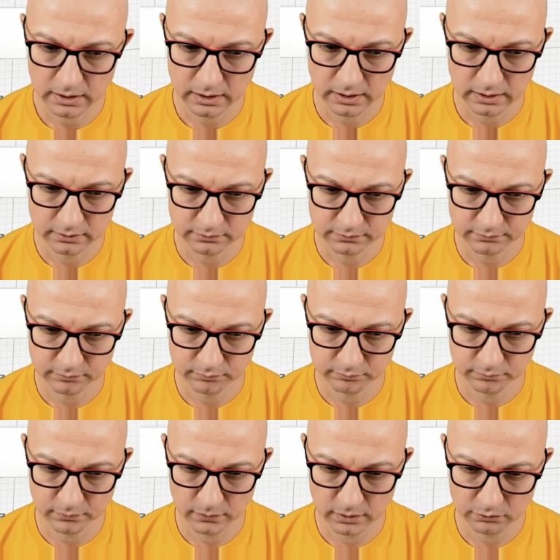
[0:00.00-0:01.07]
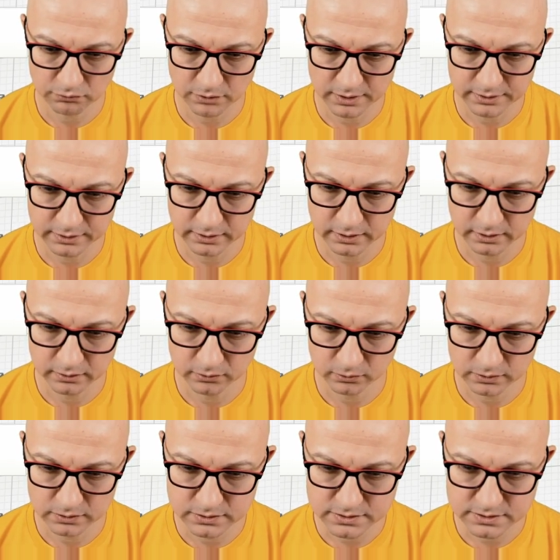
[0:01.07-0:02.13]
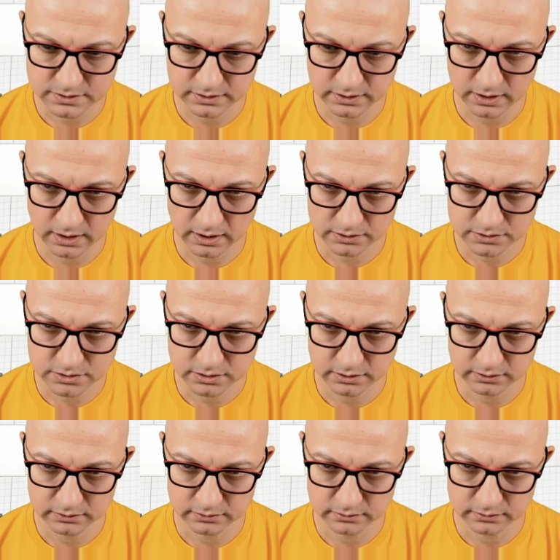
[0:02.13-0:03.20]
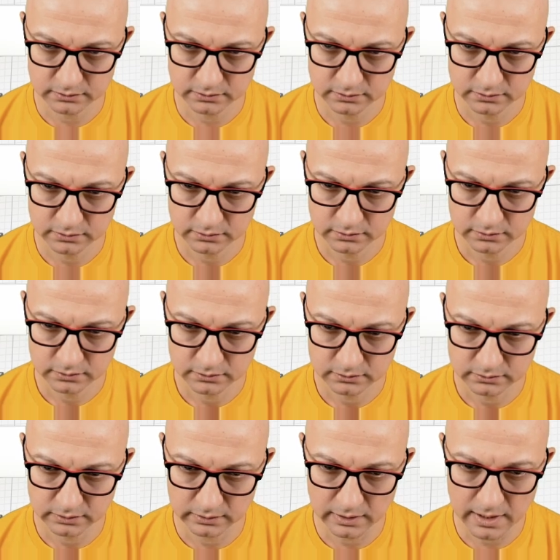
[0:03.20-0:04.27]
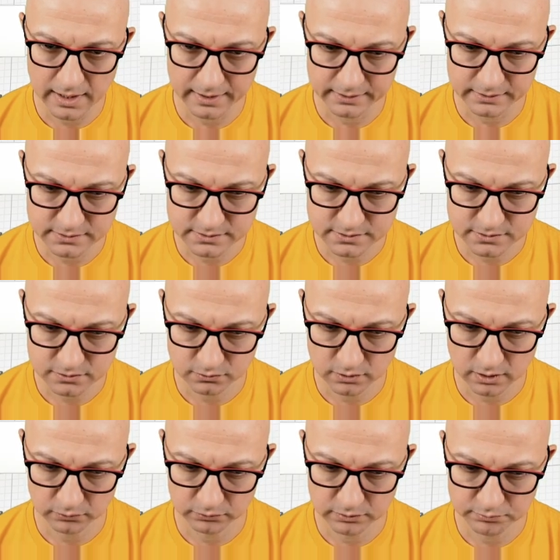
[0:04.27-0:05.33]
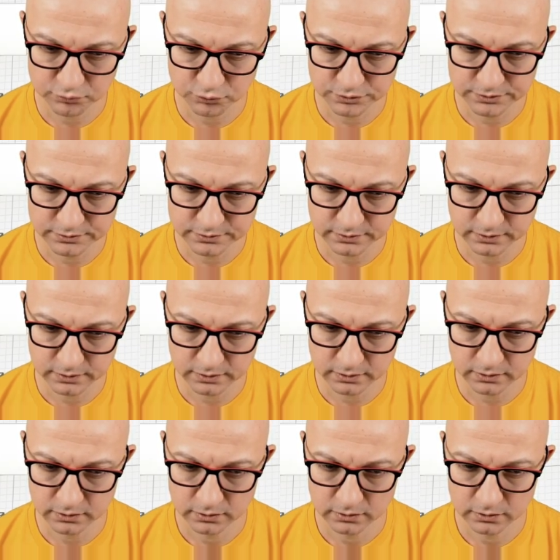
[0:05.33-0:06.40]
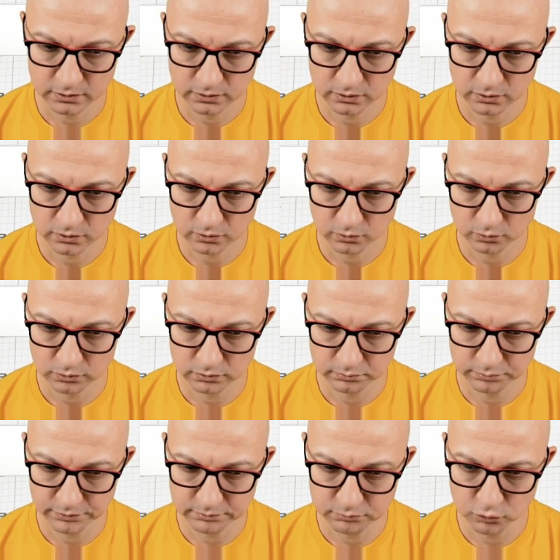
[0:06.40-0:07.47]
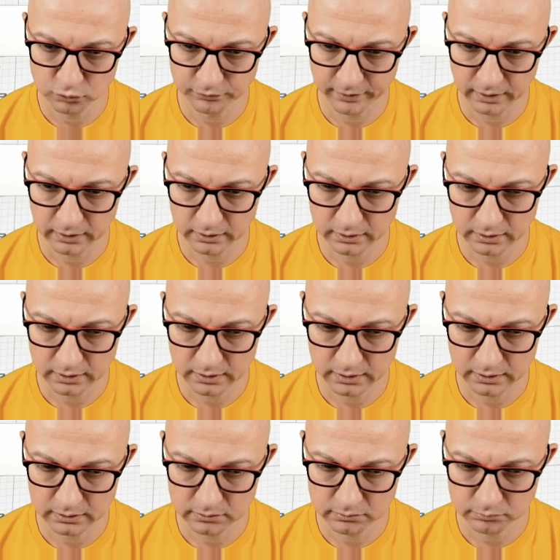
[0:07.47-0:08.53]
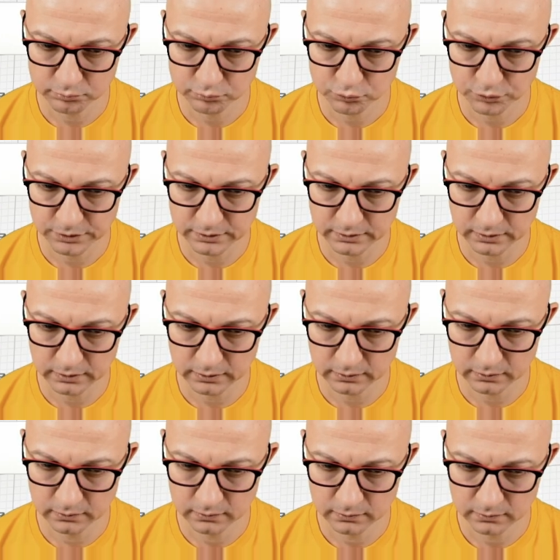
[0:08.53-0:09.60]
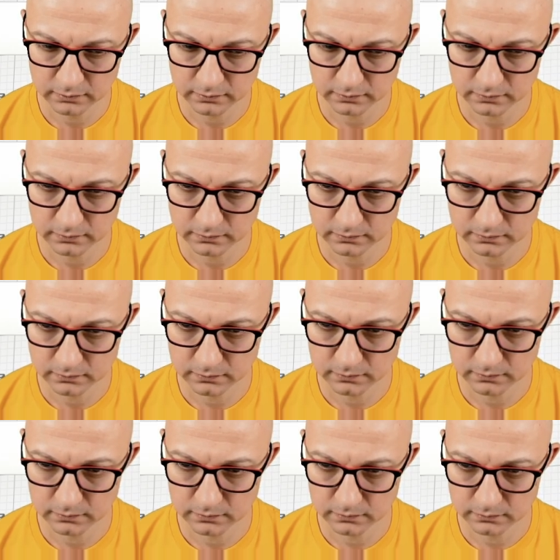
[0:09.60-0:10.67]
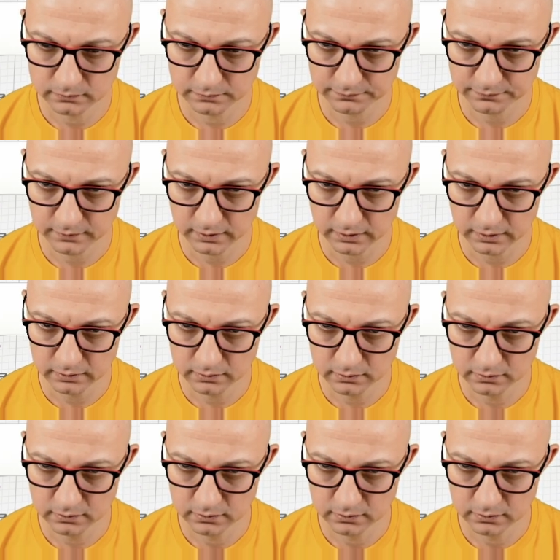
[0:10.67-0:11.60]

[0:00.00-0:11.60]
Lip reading: and right here you can see actually the lines, so how the printer will be moving and printing the thing.